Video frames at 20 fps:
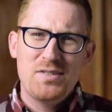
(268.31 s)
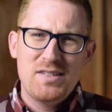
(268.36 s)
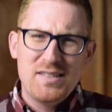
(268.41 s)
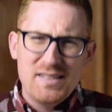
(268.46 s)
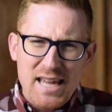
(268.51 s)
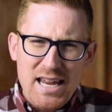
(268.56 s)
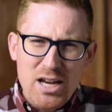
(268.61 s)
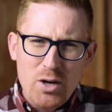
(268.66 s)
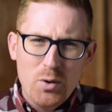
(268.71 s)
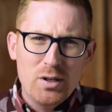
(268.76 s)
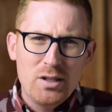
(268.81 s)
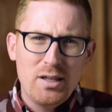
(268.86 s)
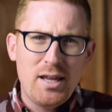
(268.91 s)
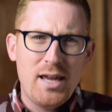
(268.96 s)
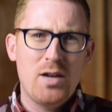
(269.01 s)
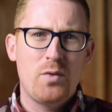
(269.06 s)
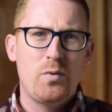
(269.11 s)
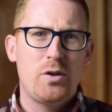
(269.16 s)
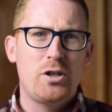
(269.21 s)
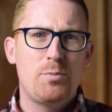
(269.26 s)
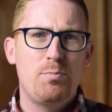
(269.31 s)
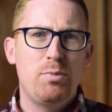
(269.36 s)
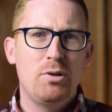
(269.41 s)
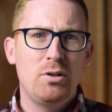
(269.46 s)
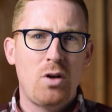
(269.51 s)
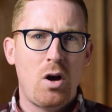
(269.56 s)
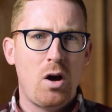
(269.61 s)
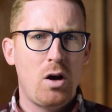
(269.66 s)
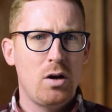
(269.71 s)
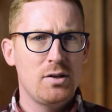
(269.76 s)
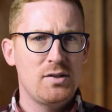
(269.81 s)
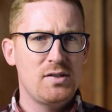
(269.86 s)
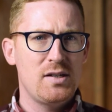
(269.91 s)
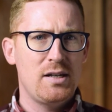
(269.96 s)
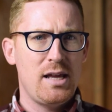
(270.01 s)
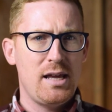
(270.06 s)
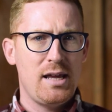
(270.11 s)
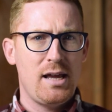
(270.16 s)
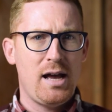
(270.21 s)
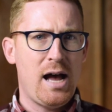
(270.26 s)
sacred language, belongs in
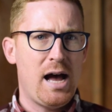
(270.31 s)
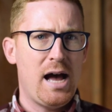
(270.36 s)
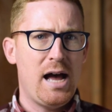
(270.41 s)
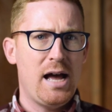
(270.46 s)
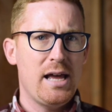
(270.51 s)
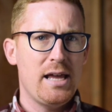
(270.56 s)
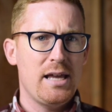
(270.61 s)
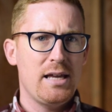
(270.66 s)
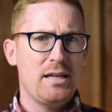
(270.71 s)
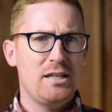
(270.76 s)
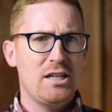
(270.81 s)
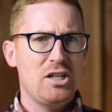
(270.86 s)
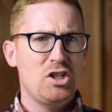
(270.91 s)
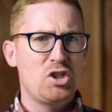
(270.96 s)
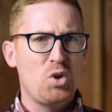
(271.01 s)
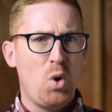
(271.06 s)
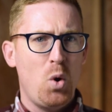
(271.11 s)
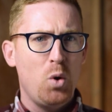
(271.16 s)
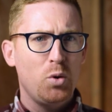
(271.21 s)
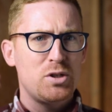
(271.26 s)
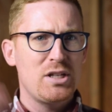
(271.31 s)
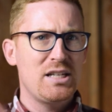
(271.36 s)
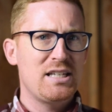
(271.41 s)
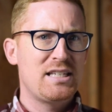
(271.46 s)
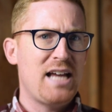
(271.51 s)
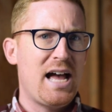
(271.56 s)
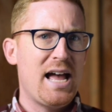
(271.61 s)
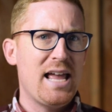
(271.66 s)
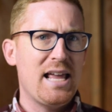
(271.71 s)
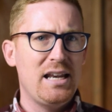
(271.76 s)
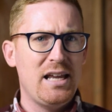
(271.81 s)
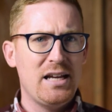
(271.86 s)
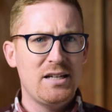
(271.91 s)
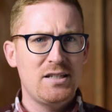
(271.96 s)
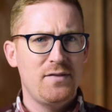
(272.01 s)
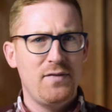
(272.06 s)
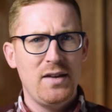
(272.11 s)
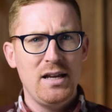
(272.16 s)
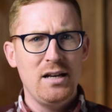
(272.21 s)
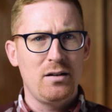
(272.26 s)
a high and exalted dialect
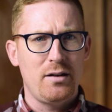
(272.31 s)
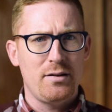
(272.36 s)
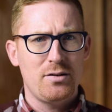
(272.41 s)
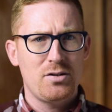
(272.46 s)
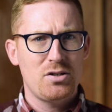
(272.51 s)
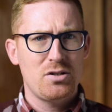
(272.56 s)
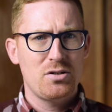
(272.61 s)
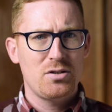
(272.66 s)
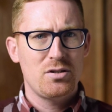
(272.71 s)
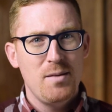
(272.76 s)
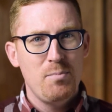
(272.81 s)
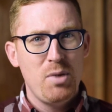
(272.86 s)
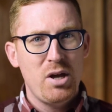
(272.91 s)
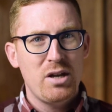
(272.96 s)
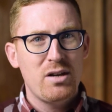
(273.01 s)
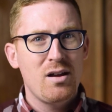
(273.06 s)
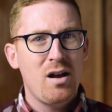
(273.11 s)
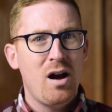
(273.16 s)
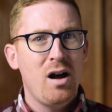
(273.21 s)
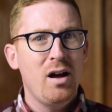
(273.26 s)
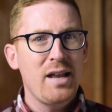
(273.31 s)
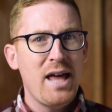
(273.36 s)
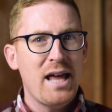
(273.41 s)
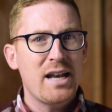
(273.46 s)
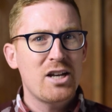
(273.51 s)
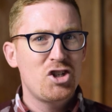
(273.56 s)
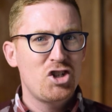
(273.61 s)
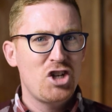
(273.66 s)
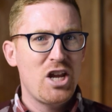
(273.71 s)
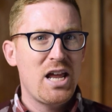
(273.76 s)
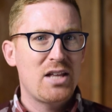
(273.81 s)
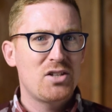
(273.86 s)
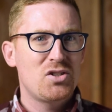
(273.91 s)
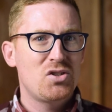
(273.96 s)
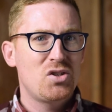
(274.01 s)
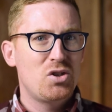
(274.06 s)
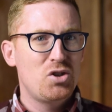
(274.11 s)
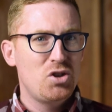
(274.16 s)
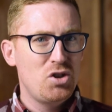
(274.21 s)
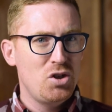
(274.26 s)
of English. But God had a chance
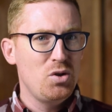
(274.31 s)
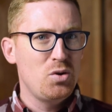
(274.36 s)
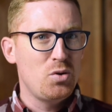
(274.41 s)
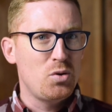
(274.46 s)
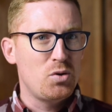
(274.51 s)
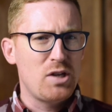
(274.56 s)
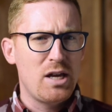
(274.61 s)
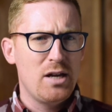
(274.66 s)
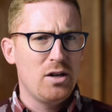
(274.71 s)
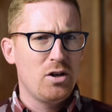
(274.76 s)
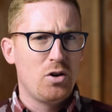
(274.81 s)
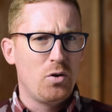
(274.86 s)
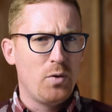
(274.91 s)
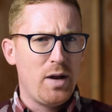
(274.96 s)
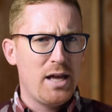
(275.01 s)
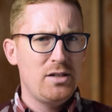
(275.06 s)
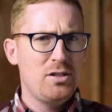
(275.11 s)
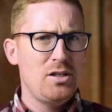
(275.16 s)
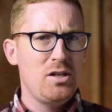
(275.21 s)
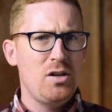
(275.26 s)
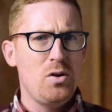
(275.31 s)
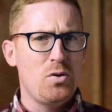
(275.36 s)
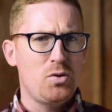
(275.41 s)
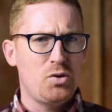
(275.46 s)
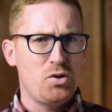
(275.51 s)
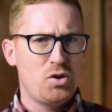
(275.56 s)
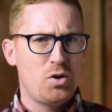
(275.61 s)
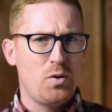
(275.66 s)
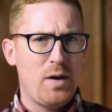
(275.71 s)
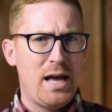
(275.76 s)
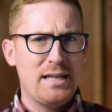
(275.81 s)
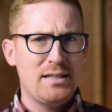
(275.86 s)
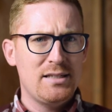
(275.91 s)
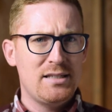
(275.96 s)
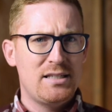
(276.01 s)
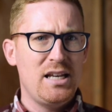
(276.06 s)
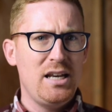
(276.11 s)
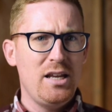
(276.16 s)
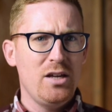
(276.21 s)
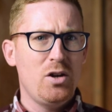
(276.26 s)
to choose grandiose,
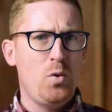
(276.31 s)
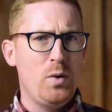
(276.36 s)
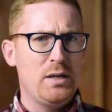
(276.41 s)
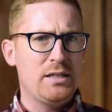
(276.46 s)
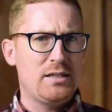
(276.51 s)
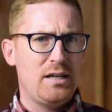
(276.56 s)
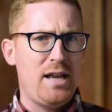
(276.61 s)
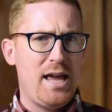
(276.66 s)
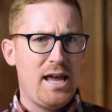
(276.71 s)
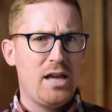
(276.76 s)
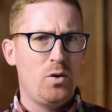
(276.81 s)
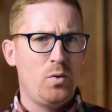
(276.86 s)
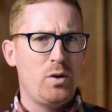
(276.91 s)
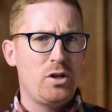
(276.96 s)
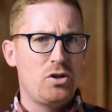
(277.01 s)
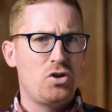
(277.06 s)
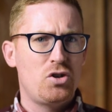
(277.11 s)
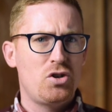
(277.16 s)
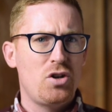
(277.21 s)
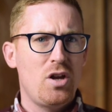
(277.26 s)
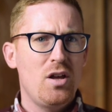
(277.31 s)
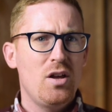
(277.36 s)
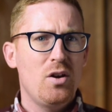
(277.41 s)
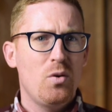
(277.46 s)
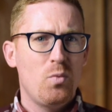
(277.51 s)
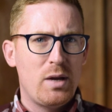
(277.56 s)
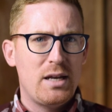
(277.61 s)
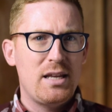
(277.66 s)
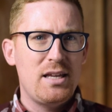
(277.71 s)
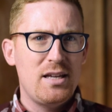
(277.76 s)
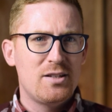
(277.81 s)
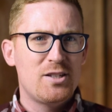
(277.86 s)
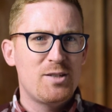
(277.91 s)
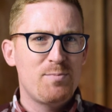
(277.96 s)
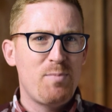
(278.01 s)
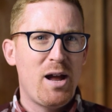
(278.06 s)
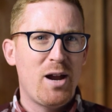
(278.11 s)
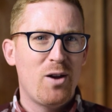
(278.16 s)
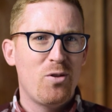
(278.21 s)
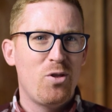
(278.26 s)
grandiloquent language when he
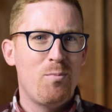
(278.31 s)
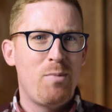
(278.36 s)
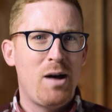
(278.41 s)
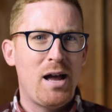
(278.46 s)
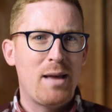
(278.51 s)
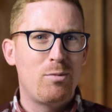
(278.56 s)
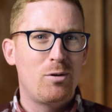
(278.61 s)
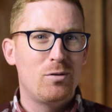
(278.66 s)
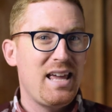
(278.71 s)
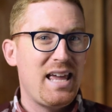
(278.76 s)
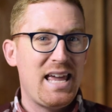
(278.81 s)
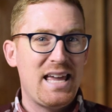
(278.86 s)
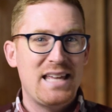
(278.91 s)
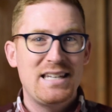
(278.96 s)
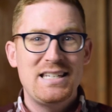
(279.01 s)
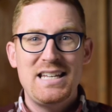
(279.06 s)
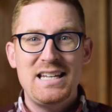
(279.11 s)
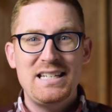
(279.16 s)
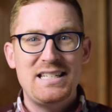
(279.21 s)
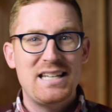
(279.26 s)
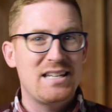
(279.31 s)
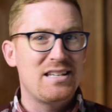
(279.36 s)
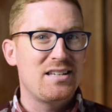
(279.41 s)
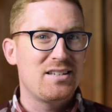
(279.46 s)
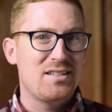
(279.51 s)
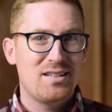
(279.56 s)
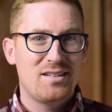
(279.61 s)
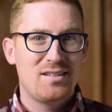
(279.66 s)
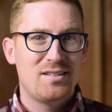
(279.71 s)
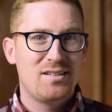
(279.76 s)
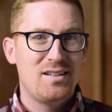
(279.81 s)
inspired the Bible, and he didn't.